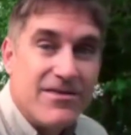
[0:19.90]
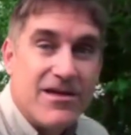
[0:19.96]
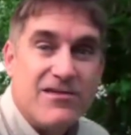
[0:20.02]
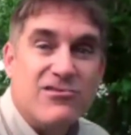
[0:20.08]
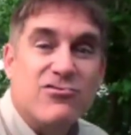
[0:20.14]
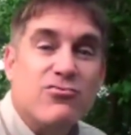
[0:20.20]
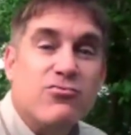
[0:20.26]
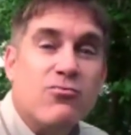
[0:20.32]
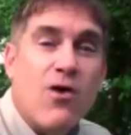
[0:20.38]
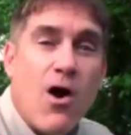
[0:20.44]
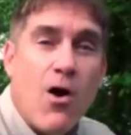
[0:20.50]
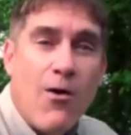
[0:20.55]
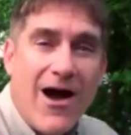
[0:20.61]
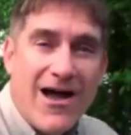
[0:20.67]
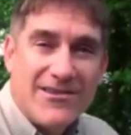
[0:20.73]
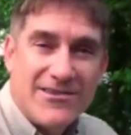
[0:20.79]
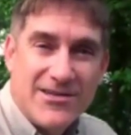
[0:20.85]
they
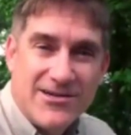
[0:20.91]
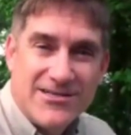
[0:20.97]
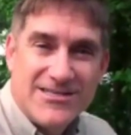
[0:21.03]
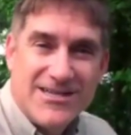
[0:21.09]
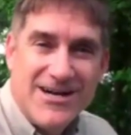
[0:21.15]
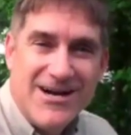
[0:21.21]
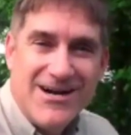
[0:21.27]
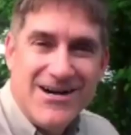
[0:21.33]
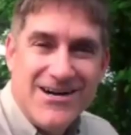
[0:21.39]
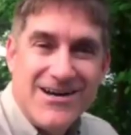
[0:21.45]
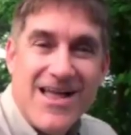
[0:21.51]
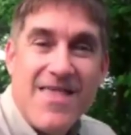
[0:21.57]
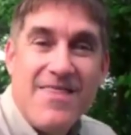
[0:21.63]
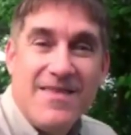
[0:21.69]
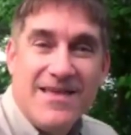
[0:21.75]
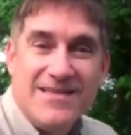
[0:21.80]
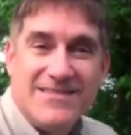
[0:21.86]
throw out their tongue,
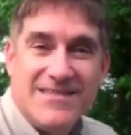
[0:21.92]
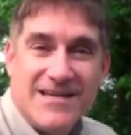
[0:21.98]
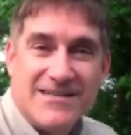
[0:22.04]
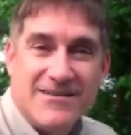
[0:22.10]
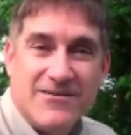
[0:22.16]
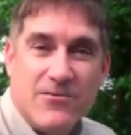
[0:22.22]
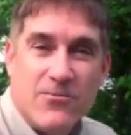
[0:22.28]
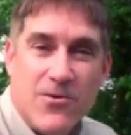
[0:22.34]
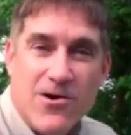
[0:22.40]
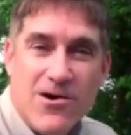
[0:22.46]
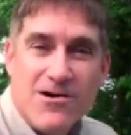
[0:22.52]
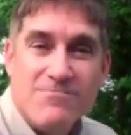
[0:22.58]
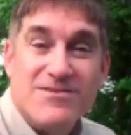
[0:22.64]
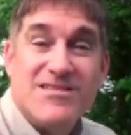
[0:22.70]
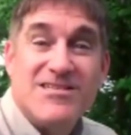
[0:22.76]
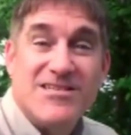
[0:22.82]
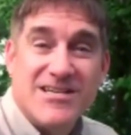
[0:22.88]
and the insect or the
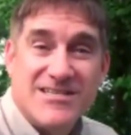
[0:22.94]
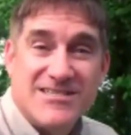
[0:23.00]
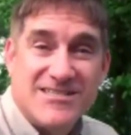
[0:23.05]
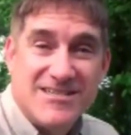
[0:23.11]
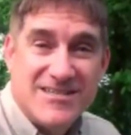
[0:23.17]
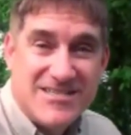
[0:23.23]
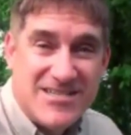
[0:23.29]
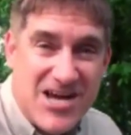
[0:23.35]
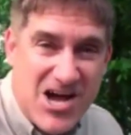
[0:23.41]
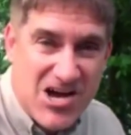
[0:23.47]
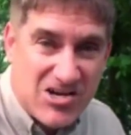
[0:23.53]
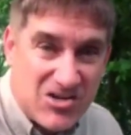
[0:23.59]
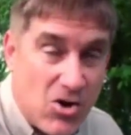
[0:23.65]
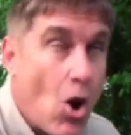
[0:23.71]
worm sticks to the tongue.